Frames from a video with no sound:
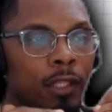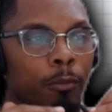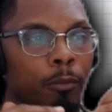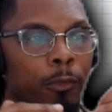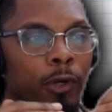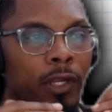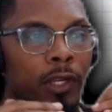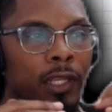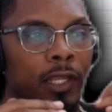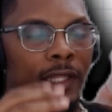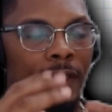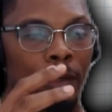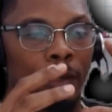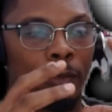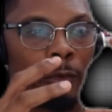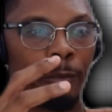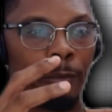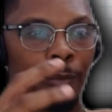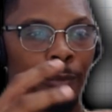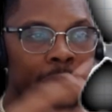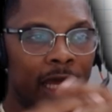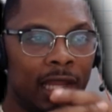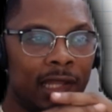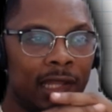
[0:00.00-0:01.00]
the market that were
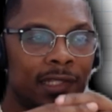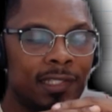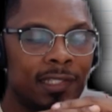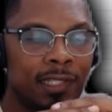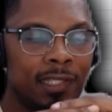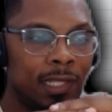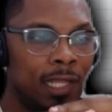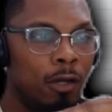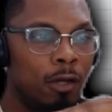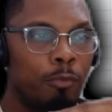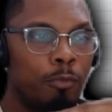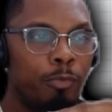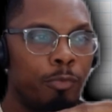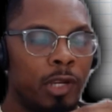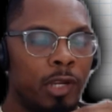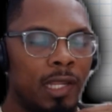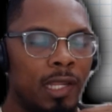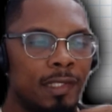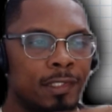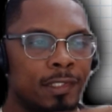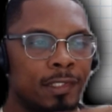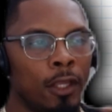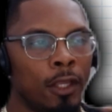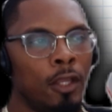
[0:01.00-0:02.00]
balancing out
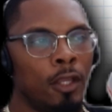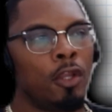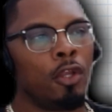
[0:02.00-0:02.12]
price.